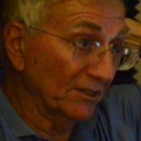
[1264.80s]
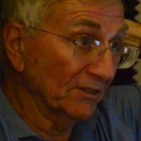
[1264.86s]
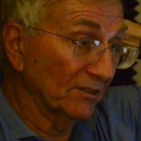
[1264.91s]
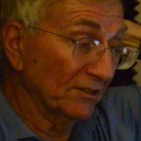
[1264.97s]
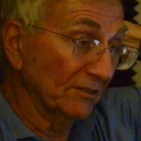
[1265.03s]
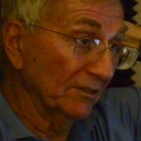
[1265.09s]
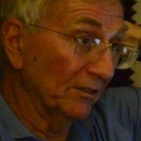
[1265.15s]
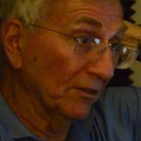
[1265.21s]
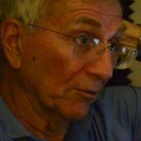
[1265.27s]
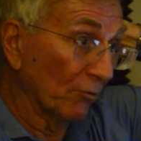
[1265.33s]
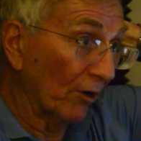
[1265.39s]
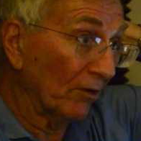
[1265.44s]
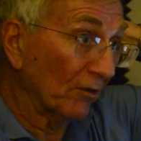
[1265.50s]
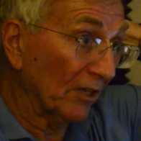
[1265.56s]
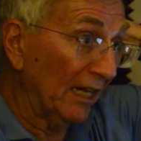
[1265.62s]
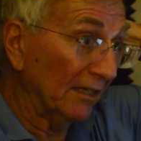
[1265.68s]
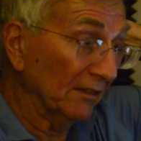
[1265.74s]
is, Royal
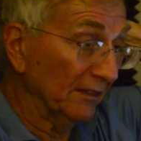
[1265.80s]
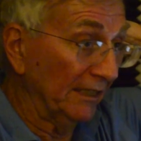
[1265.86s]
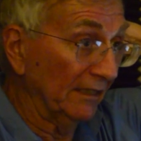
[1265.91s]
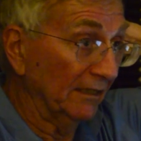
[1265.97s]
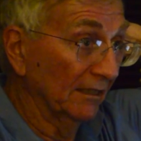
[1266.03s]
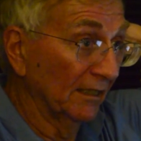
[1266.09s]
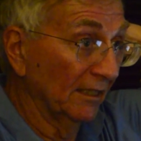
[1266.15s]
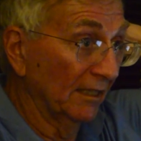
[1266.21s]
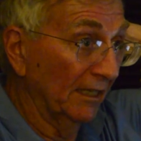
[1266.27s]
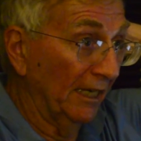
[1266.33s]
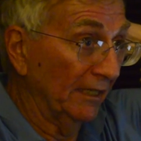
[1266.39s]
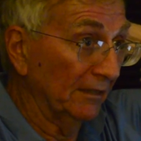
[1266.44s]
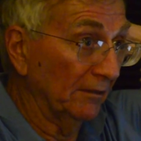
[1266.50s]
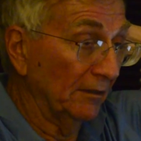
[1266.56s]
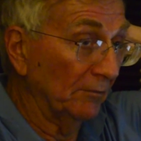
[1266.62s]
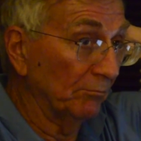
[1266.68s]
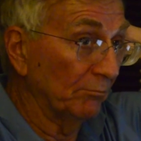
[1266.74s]
Colony,
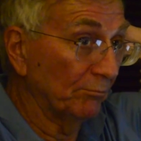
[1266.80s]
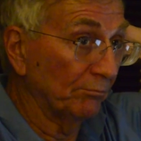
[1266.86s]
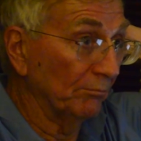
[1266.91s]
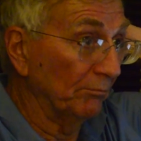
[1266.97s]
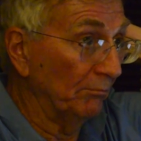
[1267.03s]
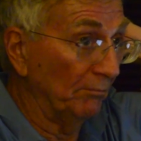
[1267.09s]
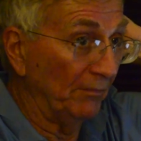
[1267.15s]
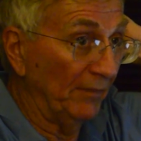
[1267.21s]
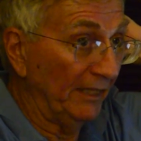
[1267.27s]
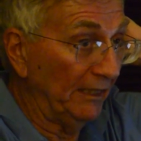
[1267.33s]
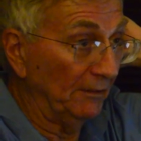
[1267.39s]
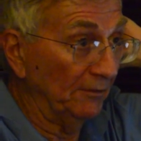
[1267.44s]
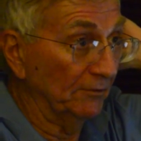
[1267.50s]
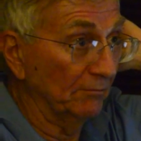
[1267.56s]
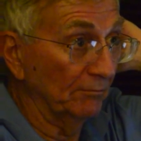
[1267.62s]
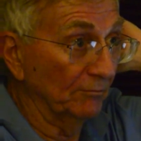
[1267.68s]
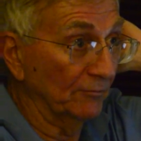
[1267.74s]
and many
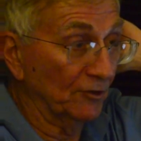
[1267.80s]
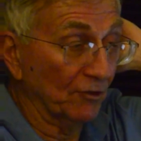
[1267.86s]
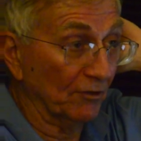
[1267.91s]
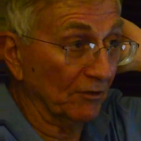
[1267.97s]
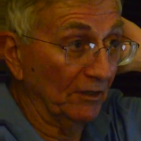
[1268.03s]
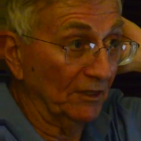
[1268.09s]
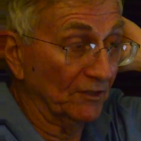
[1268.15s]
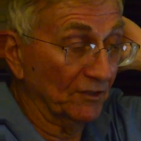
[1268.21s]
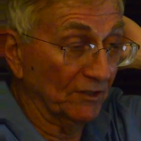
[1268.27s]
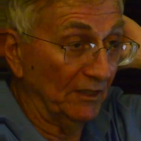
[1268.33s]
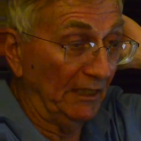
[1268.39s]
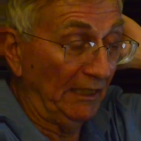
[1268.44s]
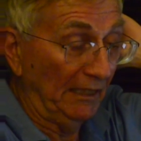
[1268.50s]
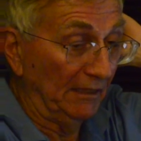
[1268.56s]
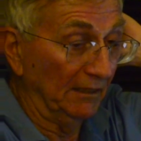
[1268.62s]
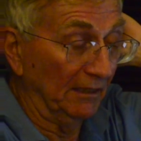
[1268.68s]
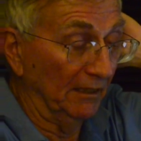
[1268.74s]
journalists
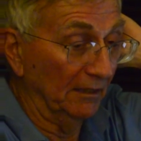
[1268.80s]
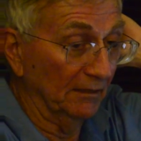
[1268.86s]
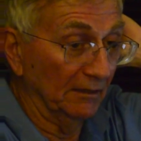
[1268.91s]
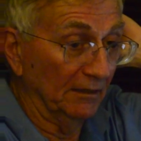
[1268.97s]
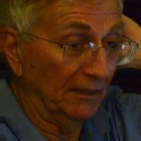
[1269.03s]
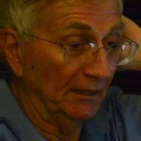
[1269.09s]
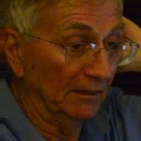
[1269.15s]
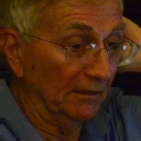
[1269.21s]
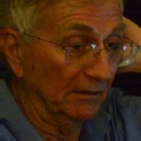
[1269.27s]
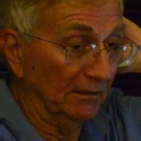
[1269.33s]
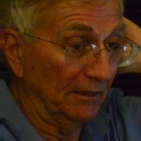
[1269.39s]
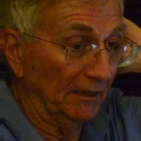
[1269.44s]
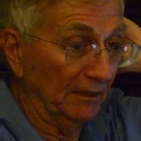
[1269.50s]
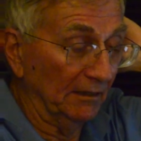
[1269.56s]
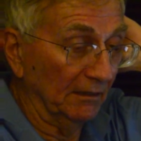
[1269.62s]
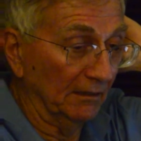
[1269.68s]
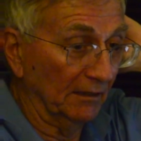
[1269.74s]
in
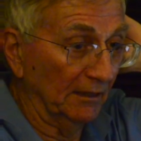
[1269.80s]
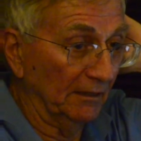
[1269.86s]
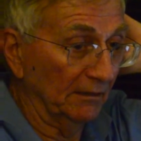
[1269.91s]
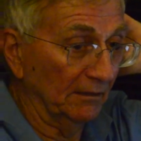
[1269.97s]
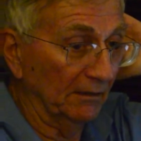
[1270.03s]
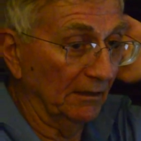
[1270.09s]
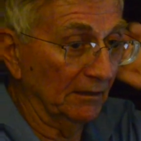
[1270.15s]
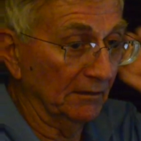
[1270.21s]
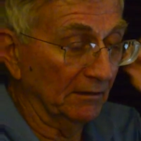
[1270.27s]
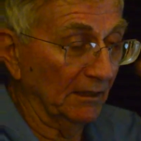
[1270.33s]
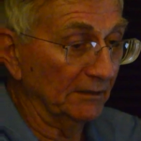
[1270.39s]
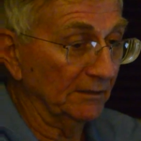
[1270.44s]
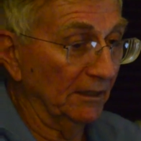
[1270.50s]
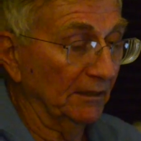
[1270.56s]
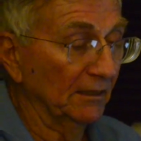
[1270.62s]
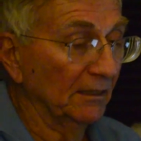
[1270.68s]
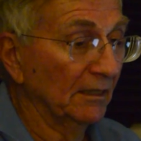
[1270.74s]

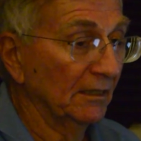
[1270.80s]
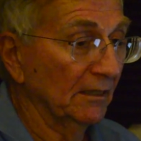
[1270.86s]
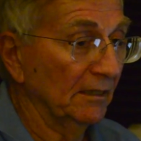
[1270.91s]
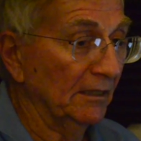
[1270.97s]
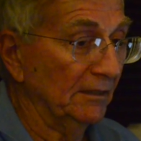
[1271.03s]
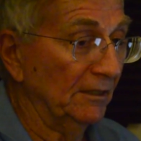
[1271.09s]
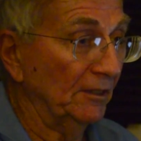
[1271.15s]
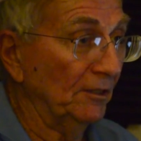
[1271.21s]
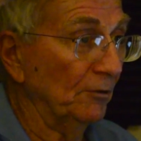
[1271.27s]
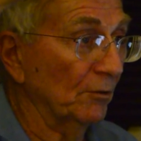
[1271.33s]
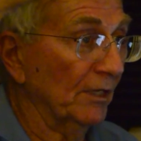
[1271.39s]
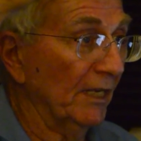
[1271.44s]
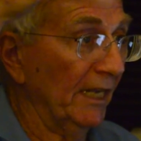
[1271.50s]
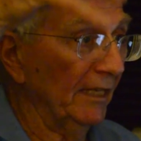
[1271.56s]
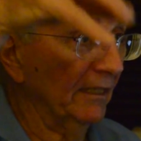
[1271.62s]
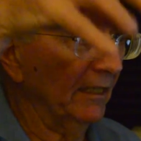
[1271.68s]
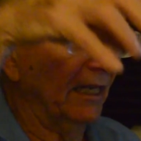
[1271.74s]
London, in the UK,